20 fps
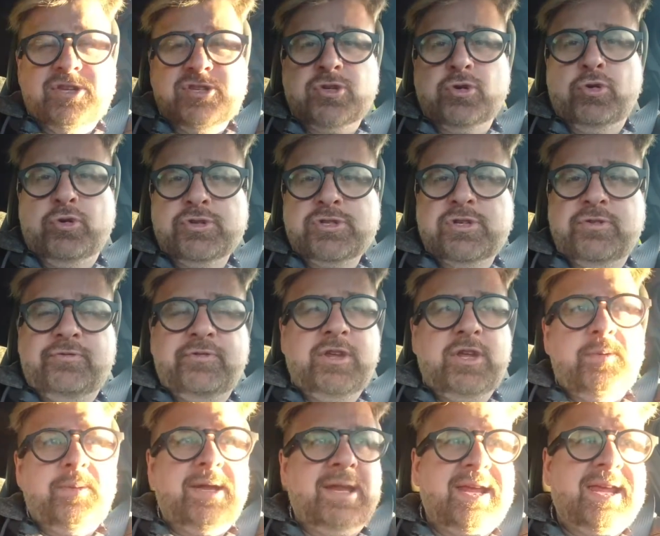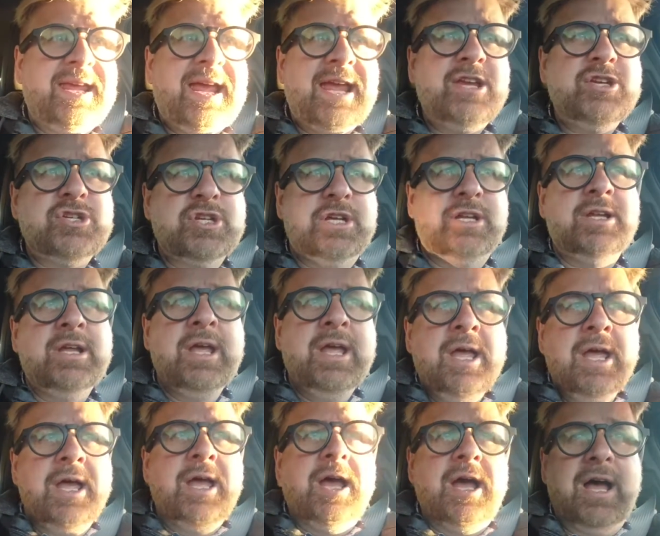source of communication.